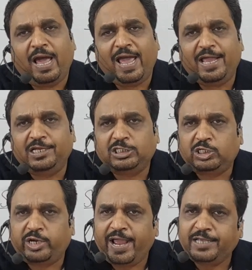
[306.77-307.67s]
a
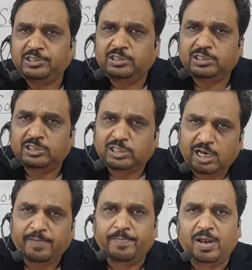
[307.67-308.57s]
stressed
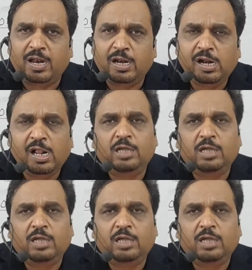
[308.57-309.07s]
syllable,